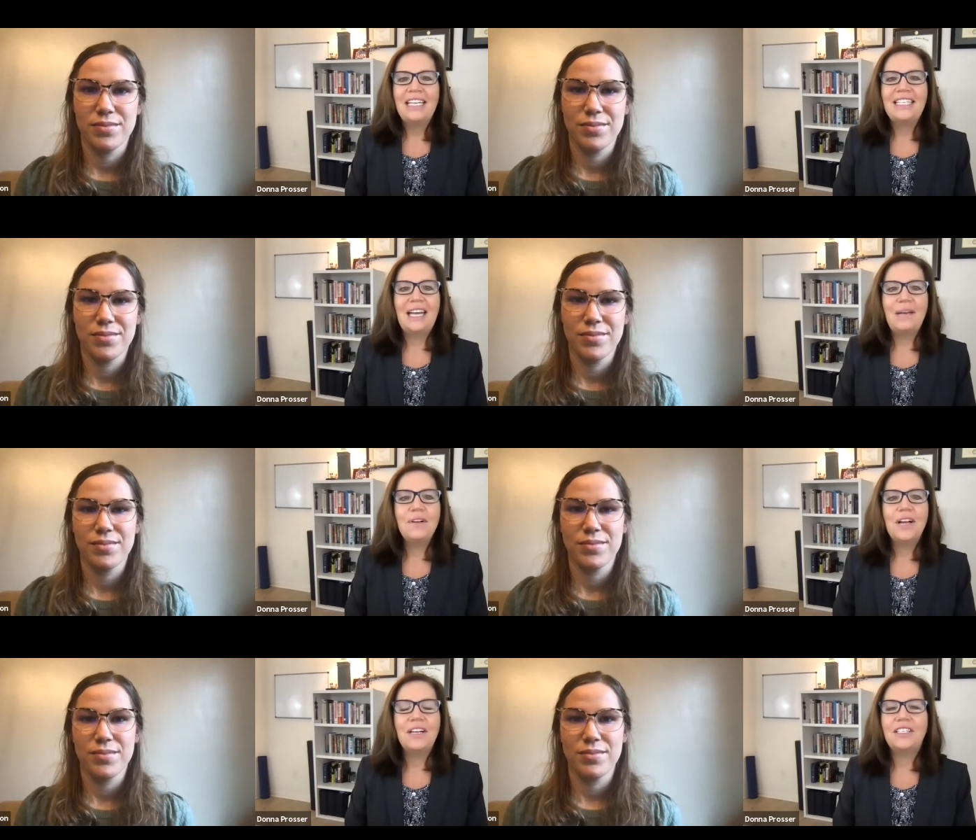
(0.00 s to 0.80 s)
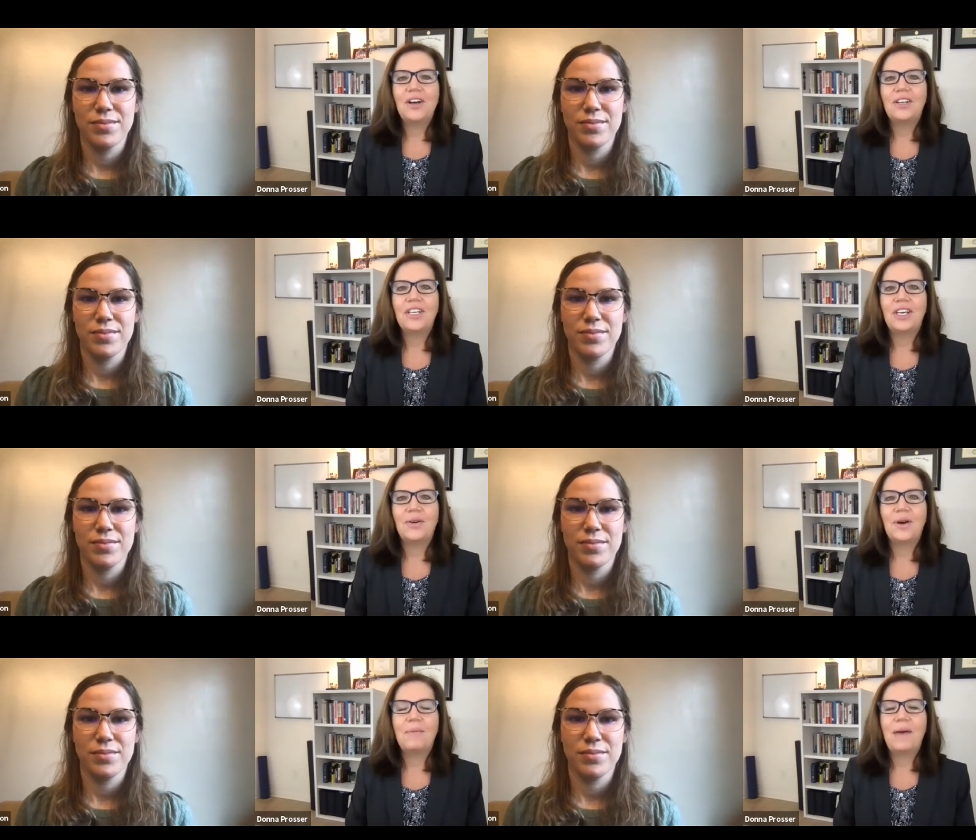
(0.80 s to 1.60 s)
Speaker 1: Today, we're going to talk to
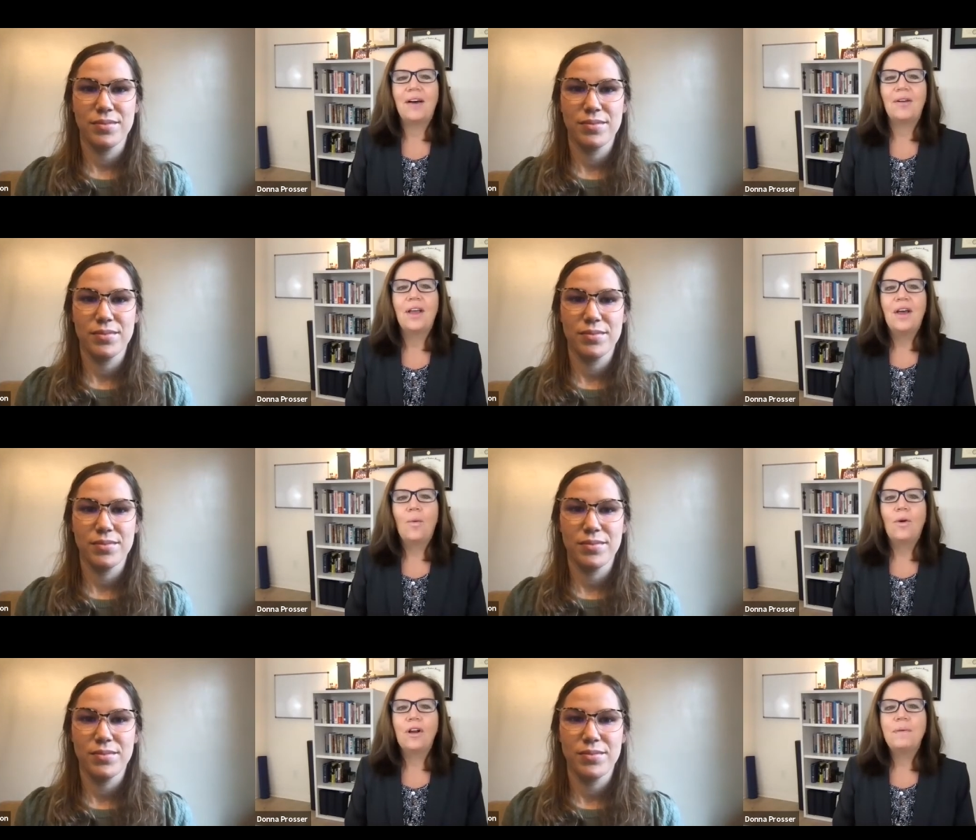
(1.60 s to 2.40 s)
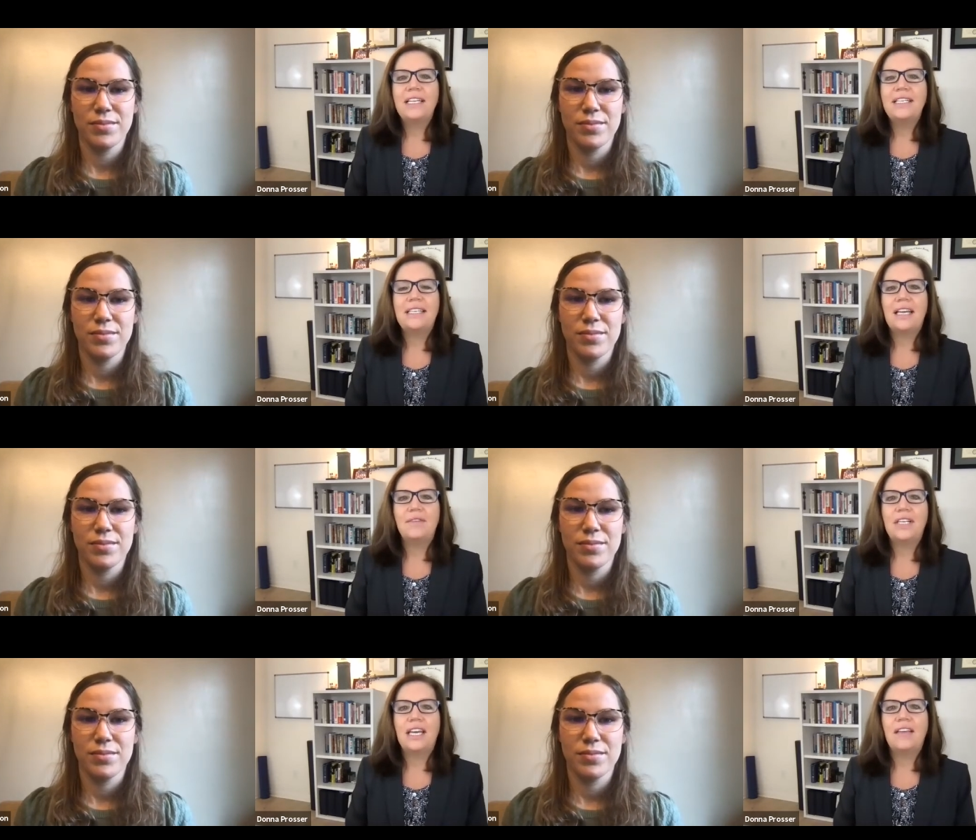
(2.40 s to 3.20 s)
you about workplace
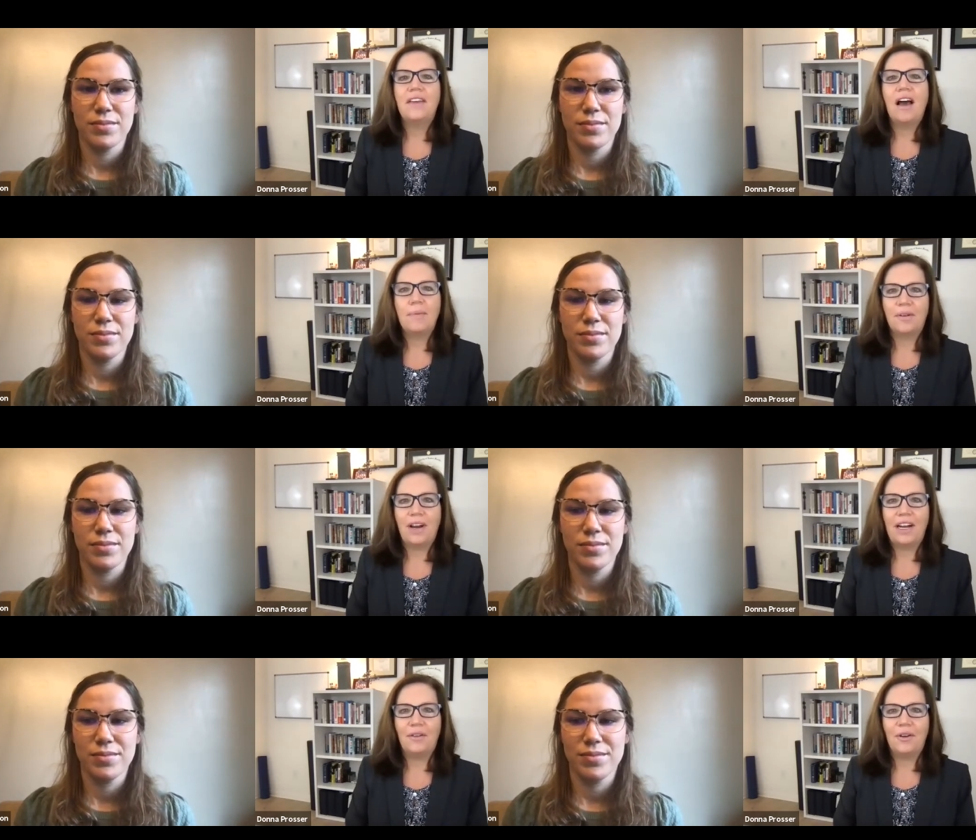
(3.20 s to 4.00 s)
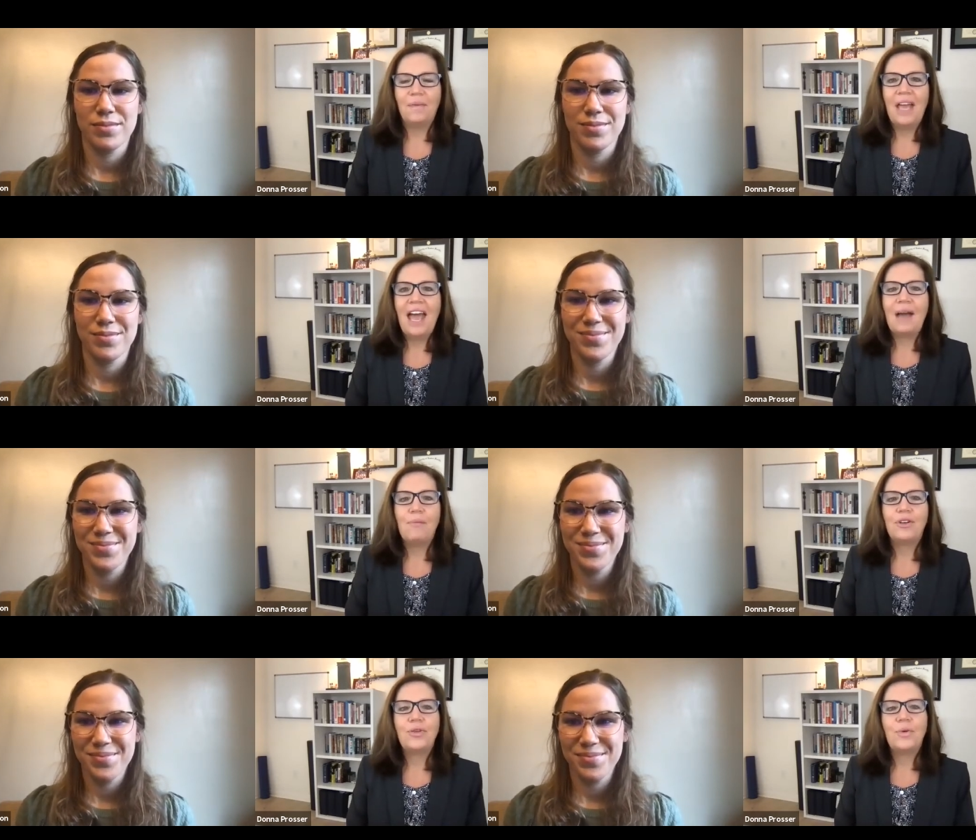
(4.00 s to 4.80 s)
safety in the operating room. And
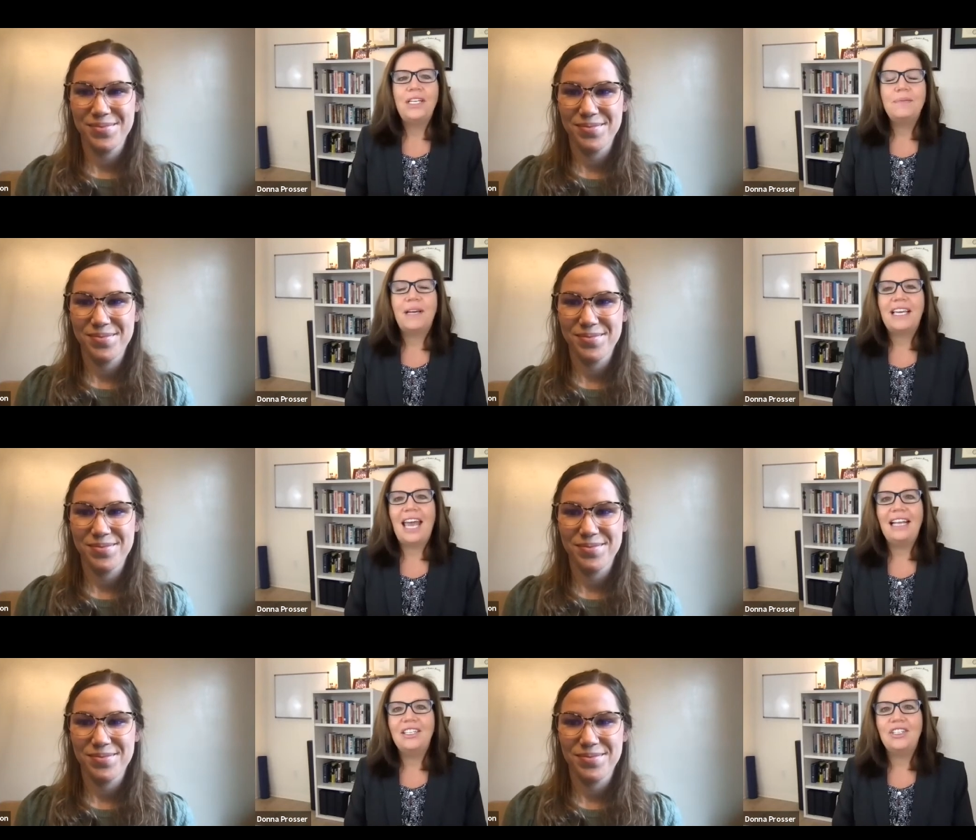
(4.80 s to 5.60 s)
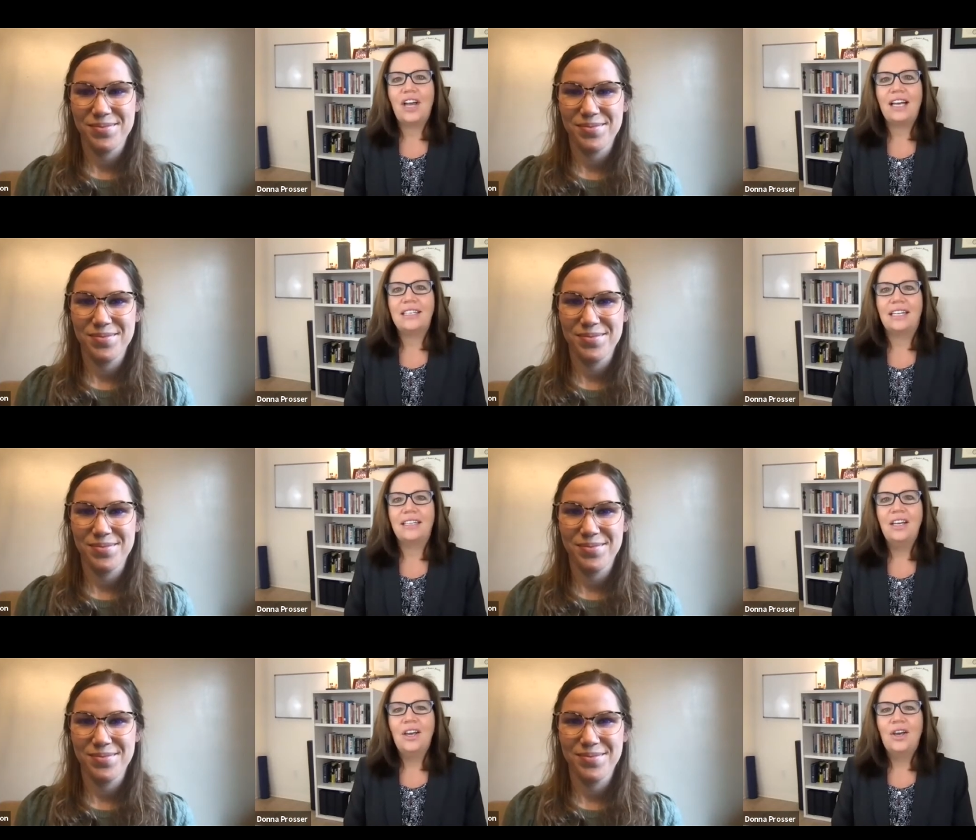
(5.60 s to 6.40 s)
we're joined by Katlyn Jackson,